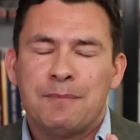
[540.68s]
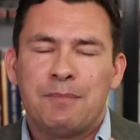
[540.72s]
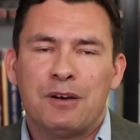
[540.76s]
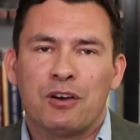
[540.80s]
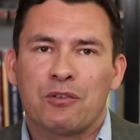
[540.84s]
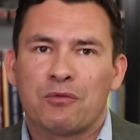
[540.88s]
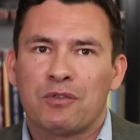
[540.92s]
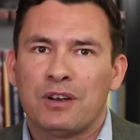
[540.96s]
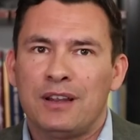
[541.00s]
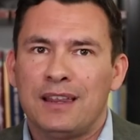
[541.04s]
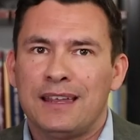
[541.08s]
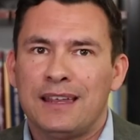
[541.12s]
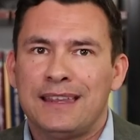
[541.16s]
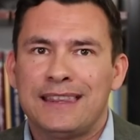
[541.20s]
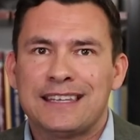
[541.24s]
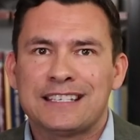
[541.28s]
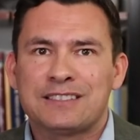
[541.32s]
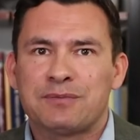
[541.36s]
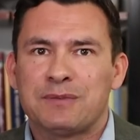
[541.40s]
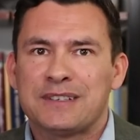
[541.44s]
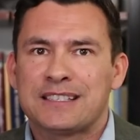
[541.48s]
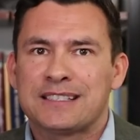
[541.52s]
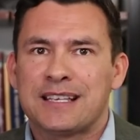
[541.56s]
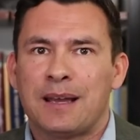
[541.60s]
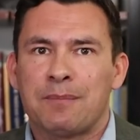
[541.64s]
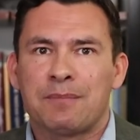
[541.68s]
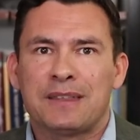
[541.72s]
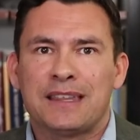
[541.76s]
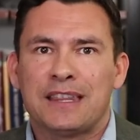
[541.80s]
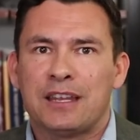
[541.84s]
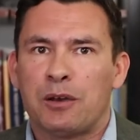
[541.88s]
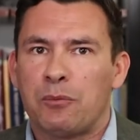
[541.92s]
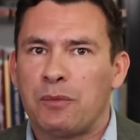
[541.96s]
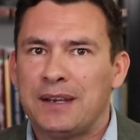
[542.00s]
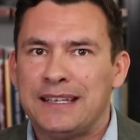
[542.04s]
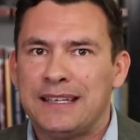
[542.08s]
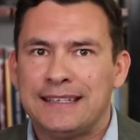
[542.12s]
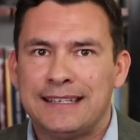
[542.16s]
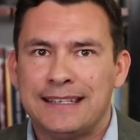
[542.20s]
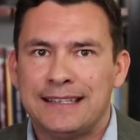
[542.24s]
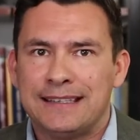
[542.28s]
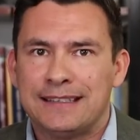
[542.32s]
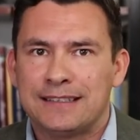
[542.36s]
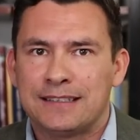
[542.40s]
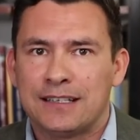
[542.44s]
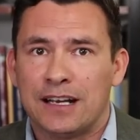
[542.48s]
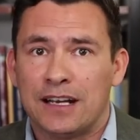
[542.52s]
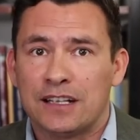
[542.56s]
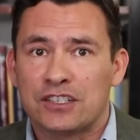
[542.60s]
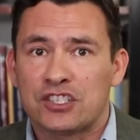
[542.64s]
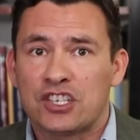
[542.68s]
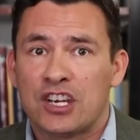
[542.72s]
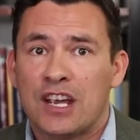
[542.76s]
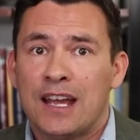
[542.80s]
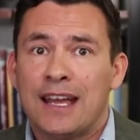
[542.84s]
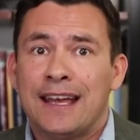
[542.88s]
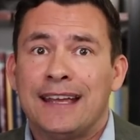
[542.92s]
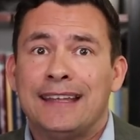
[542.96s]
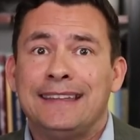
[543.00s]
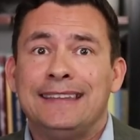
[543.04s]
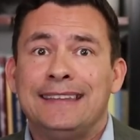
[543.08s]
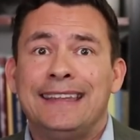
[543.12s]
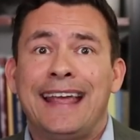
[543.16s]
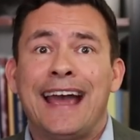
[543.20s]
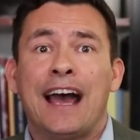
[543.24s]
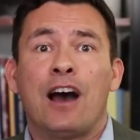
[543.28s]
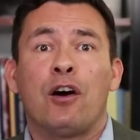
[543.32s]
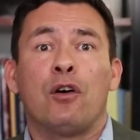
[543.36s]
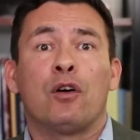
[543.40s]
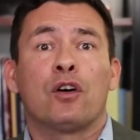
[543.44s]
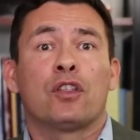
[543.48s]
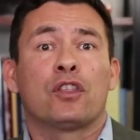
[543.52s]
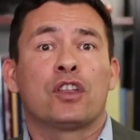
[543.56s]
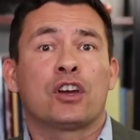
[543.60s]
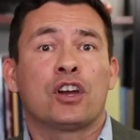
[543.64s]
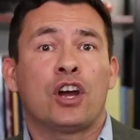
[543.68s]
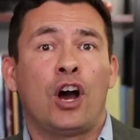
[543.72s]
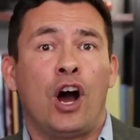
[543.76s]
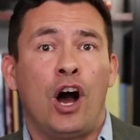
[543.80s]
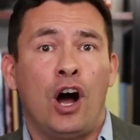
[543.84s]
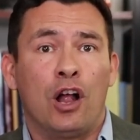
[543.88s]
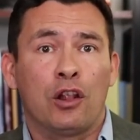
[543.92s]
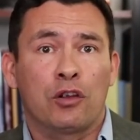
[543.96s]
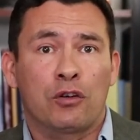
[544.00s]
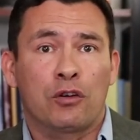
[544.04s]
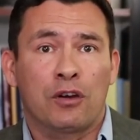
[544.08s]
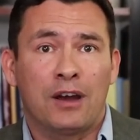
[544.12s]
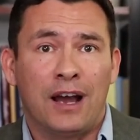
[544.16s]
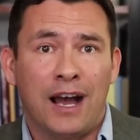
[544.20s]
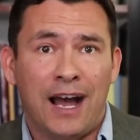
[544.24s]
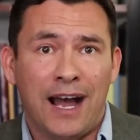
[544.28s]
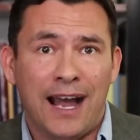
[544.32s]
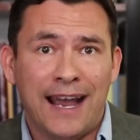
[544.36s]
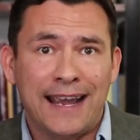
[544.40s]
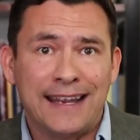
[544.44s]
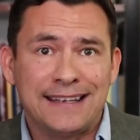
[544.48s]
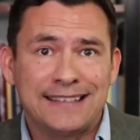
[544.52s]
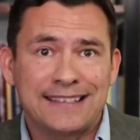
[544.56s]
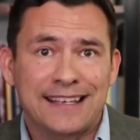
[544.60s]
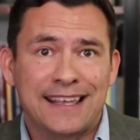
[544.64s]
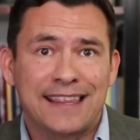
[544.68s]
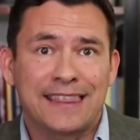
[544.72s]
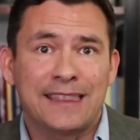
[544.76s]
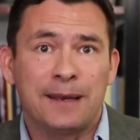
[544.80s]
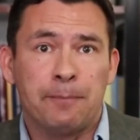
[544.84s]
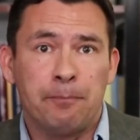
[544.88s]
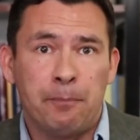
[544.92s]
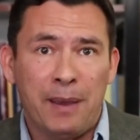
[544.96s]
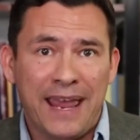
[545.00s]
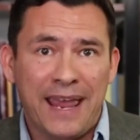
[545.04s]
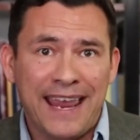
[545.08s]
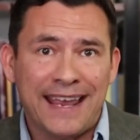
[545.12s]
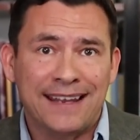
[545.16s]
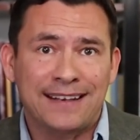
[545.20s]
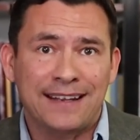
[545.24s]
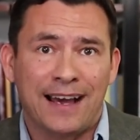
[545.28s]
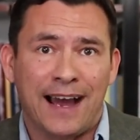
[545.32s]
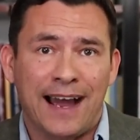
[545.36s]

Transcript: but really this was something that we didn't touch. Now, the collar height, the band